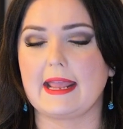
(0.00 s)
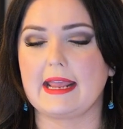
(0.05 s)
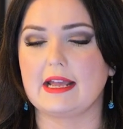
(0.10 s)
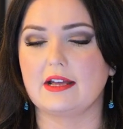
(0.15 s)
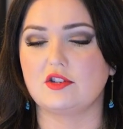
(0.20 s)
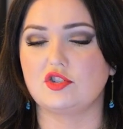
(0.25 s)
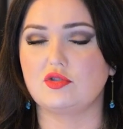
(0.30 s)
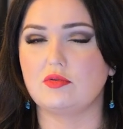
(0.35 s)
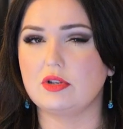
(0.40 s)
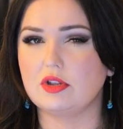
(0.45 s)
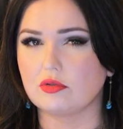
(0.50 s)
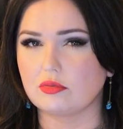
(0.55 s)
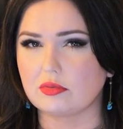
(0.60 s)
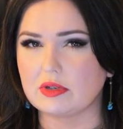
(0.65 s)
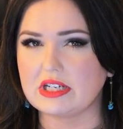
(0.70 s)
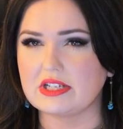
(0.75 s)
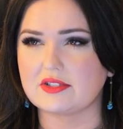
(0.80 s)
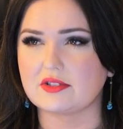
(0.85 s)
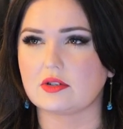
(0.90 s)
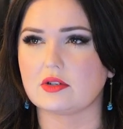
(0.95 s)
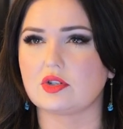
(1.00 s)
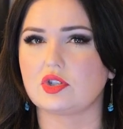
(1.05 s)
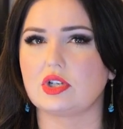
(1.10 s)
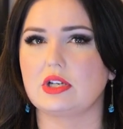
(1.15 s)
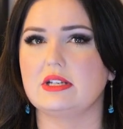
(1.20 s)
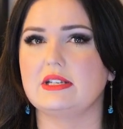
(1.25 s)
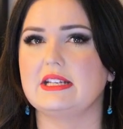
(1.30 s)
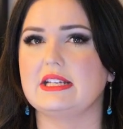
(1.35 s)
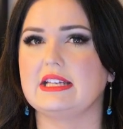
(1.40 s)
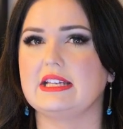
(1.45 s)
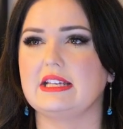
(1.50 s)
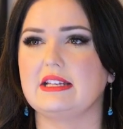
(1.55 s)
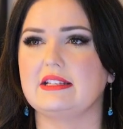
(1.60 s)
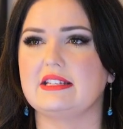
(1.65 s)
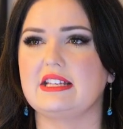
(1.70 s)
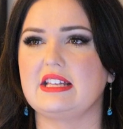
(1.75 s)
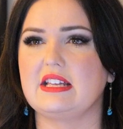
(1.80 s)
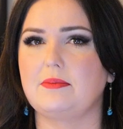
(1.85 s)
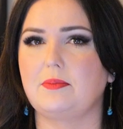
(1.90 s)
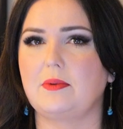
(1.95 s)
and doing the research and
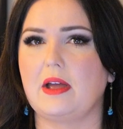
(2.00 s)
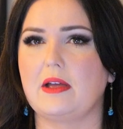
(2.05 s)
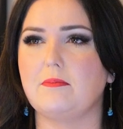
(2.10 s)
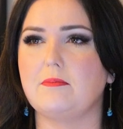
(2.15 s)
digging deep.